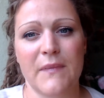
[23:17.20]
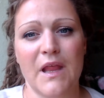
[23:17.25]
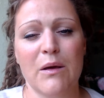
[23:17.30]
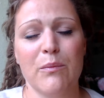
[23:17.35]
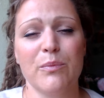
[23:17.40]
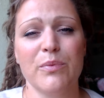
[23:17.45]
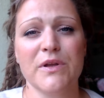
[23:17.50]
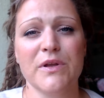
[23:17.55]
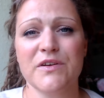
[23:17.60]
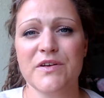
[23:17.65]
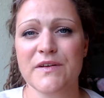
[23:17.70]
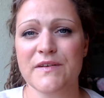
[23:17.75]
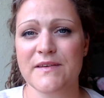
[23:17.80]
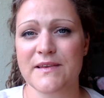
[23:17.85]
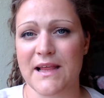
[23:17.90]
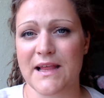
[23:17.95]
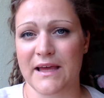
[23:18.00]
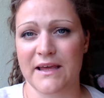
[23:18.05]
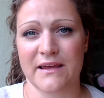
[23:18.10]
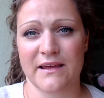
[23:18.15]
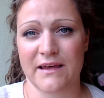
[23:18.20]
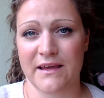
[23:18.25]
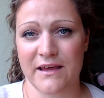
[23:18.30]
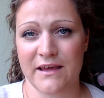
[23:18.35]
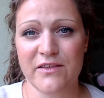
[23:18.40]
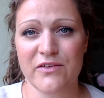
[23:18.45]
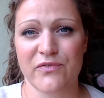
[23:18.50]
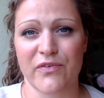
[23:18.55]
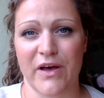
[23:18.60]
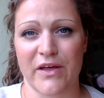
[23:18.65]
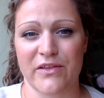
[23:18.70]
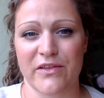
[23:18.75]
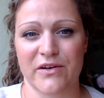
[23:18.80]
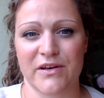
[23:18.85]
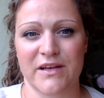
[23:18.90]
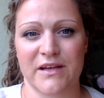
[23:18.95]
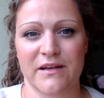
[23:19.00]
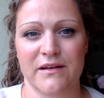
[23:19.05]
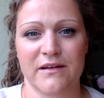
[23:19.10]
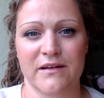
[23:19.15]
but just like his father
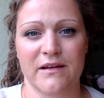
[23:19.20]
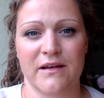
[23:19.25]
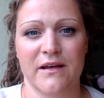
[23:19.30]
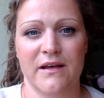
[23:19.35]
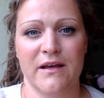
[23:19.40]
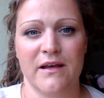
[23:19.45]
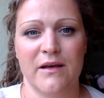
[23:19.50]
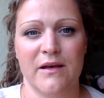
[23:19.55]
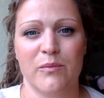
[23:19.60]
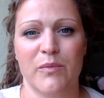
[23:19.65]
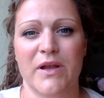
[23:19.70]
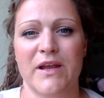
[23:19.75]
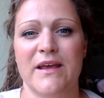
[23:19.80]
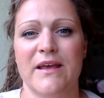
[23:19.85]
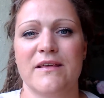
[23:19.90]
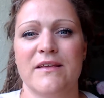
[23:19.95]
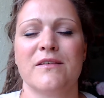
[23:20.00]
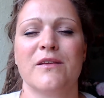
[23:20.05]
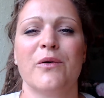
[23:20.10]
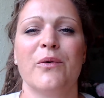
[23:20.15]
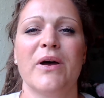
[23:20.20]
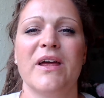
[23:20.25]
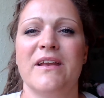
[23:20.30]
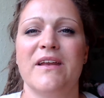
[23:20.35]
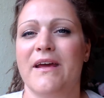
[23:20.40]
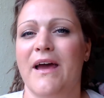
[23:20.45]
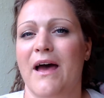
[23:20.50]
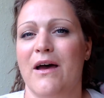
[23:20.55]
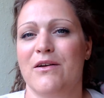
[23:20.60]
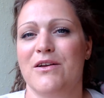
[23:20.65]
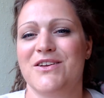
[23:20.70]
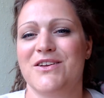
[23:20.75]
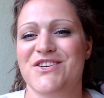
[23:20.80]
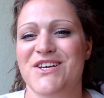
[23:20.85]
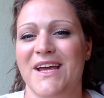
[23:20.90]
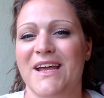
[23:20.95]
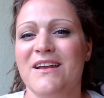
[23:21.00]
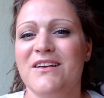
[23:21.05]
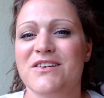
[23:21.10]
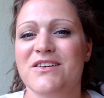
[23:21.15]
did. But he has no idea how to
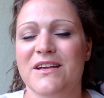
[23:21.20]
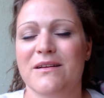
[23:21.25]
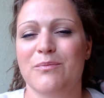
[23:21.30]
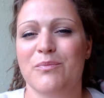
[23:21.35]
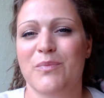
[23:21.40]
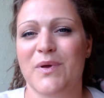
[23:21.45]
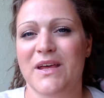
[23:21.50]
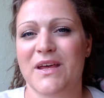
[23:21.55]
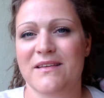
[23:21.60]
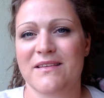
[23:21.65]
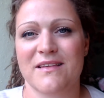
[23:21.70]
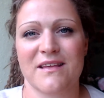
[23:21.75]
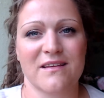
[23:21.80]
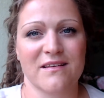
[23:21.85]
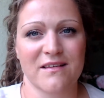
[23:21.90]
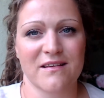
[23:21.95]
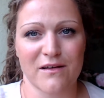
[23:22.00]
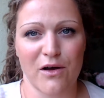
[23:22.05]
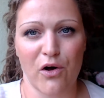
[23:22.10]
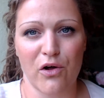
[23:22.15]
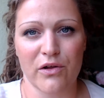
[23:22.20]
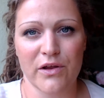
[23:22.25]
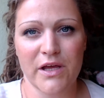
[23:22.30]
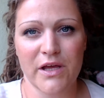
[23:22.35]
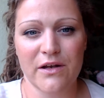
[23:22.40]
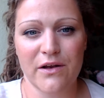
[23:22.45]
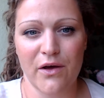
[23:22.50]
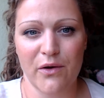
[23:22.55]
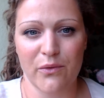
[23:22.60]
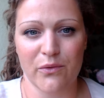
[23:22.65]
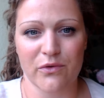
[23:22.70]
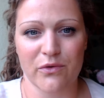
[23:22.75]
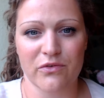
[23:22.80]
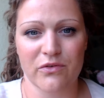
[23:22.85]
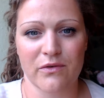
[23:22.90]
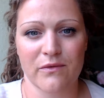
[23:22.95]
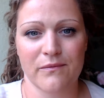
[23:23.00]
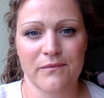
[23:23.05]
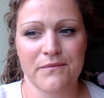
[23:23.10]
change it because this is all he knows.